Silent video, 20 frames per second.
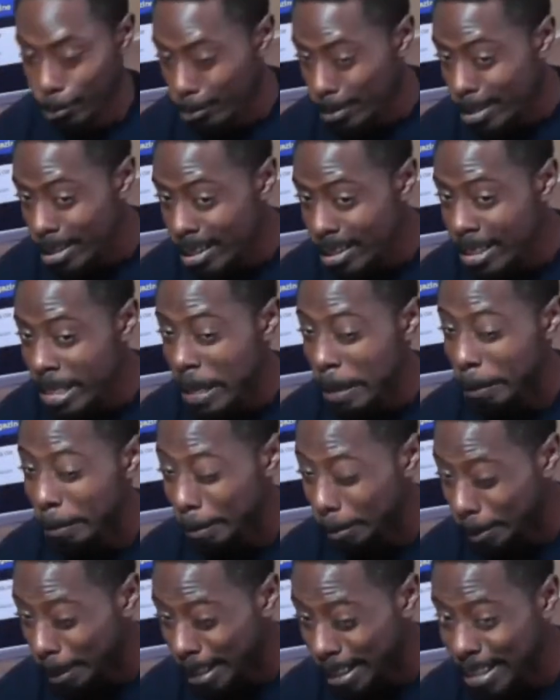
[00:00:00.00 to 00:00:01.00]
3
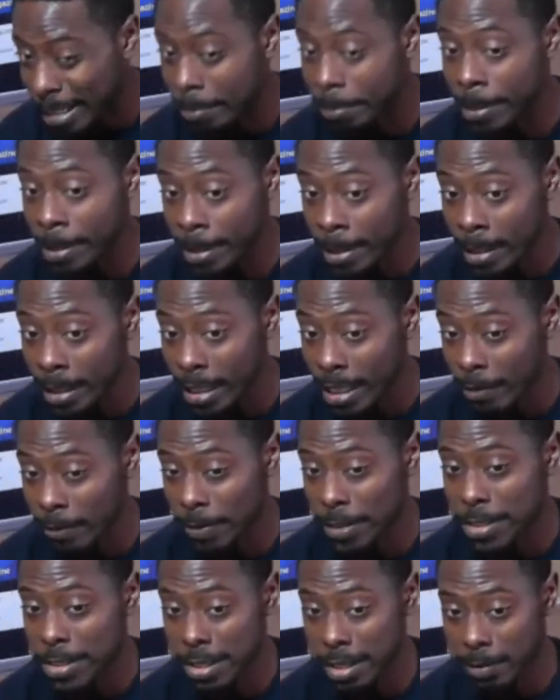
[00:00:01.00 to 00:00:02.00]
maybe
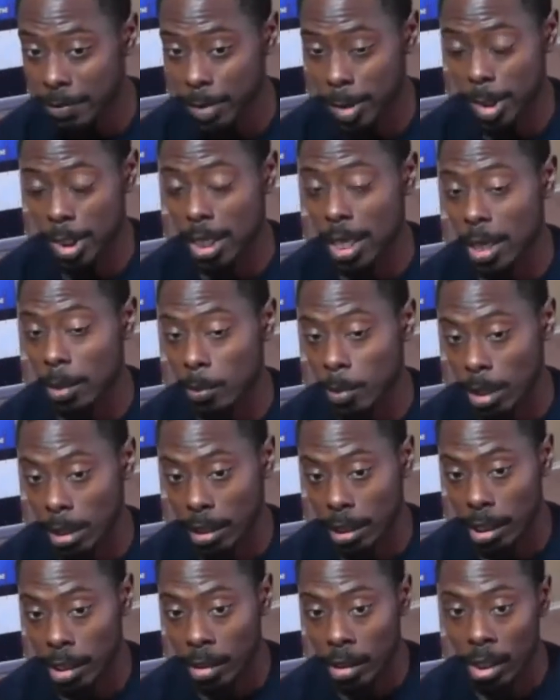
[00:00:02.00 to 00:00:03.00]
if it's a light
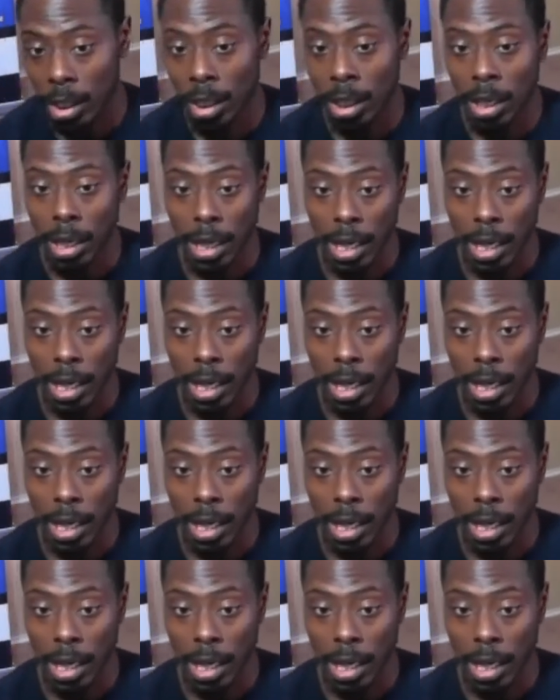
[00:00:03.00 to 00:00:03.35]
workout,